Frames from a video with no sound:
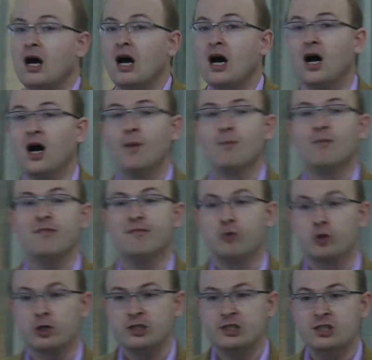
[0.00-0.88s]

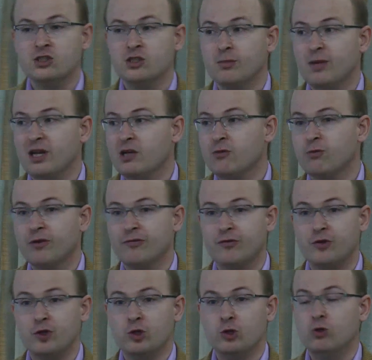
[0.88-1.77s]
For a systematic
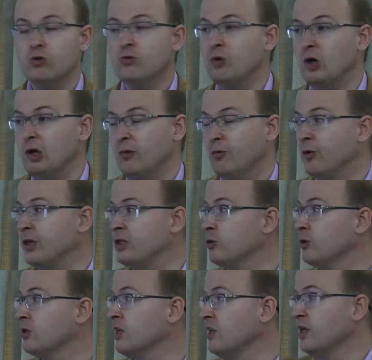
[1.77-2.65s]
review, we
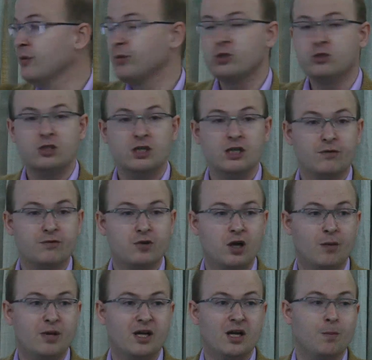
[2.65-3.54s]
took the liberty of
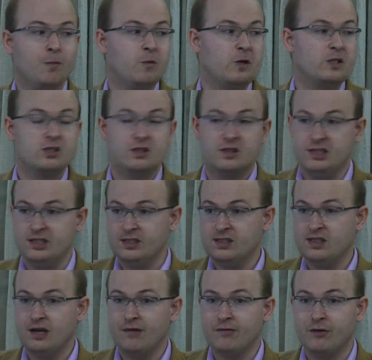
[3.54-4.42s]
coming up with this
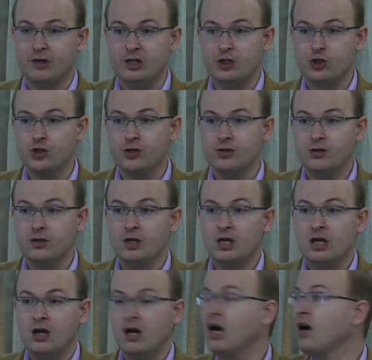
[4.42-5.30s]
definition
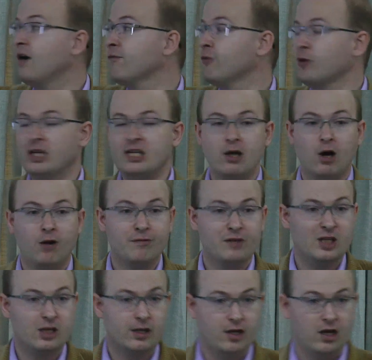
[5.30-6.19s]
of
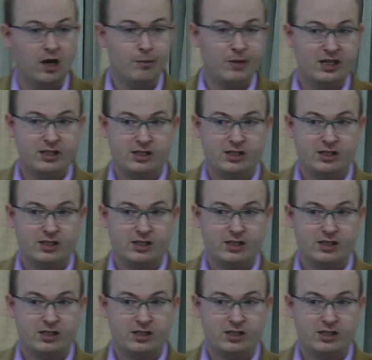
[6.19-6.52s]
economic